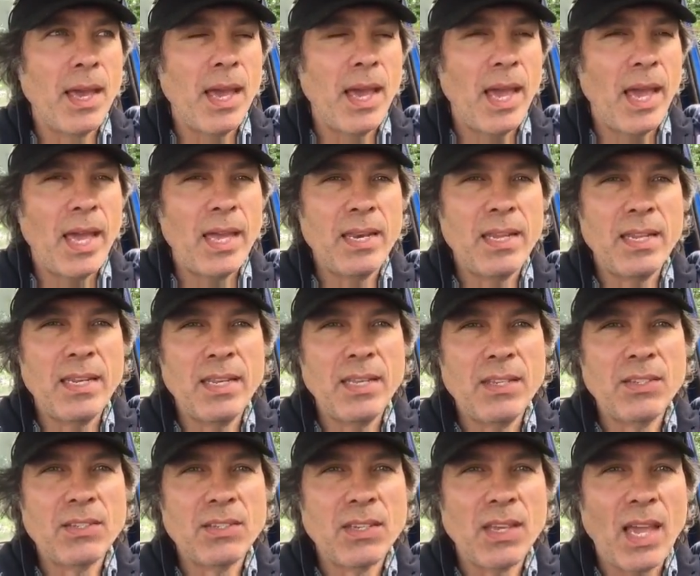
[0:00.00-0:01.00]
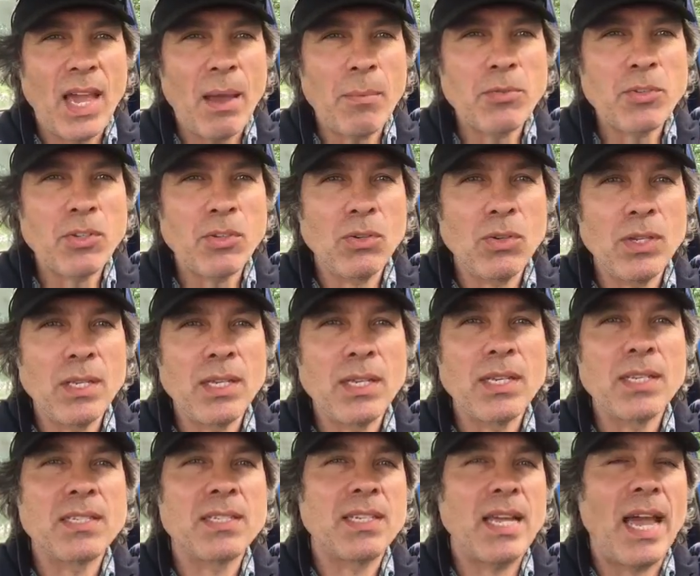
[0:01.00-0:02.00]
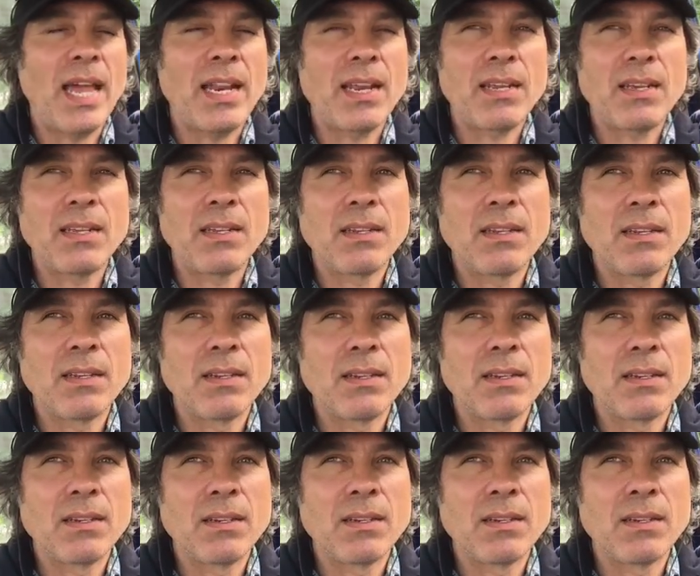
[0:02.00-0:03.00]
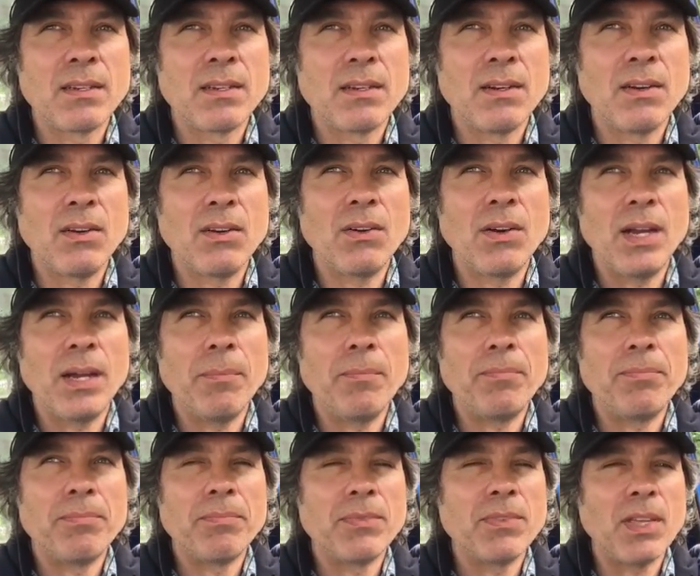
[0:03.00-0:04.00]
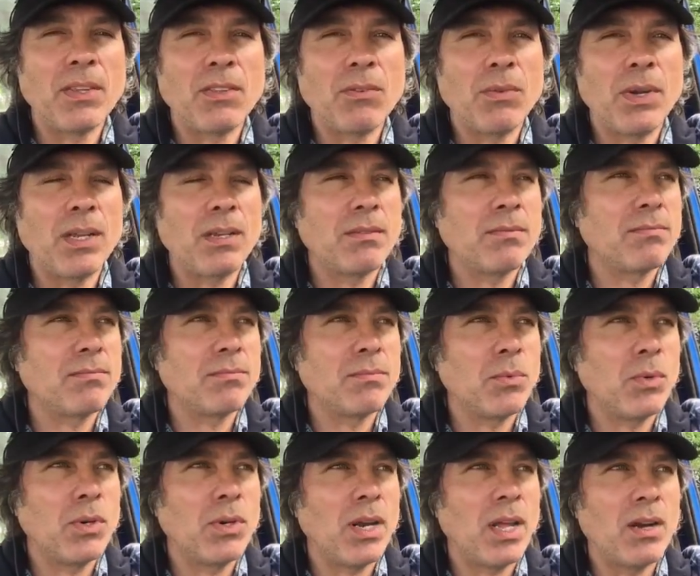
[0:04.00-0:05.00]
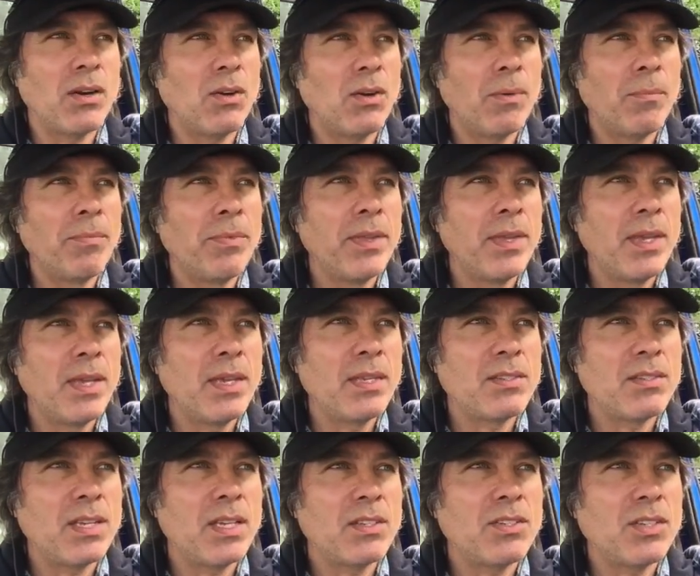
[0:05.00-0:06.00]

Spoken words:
and it is absolutely ecstatic, or is that the right word? I don't know. It's